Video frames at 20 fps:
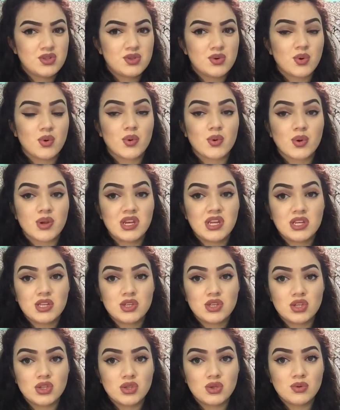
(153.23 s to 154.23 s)

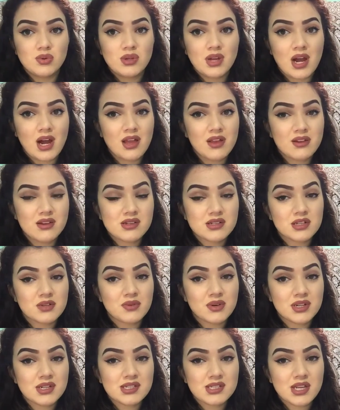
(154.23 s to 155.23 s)
$22, I
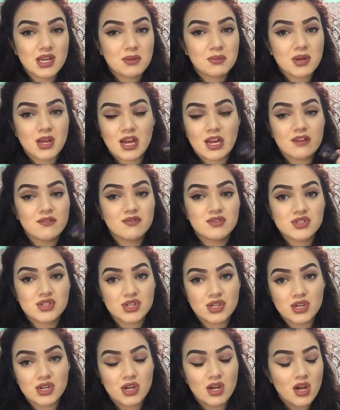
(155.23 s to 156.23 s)
want to say. I'm not even
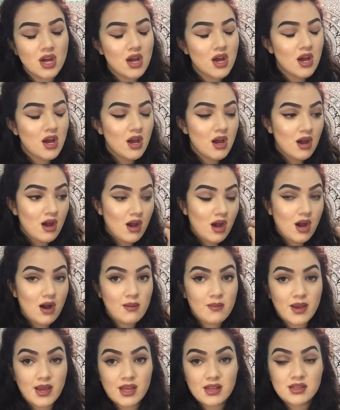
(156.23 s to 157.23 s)
sure.
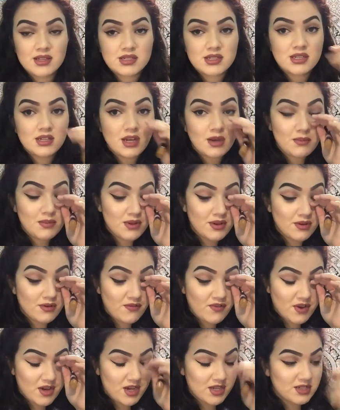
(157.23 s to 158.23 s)
I can list it down below
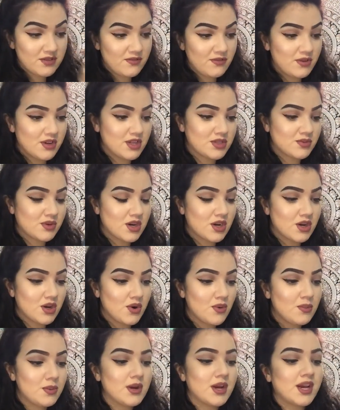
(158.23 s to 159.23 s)
for you guys if you guys want to
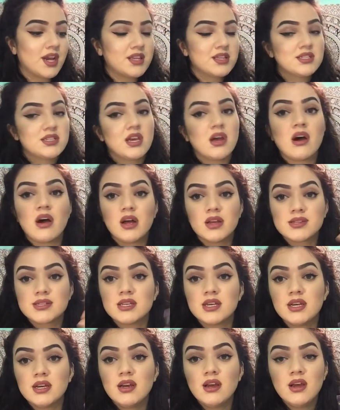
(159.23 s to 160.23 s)
know. But I got this at
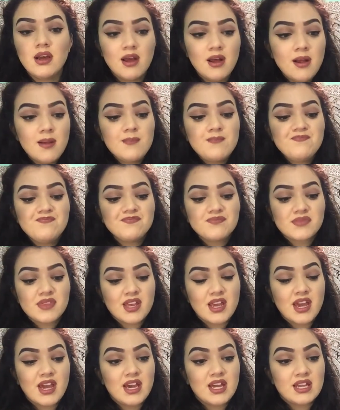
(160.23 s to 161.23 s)
Ulta,
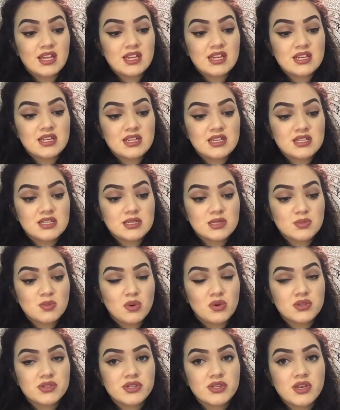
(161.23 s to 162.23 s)
and it is
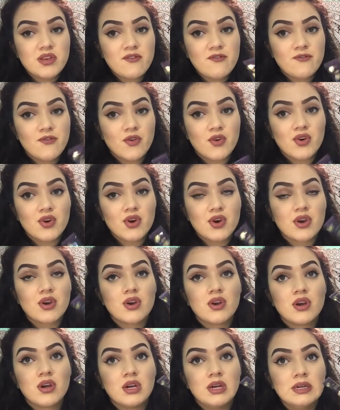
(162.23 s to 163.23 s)
mostly for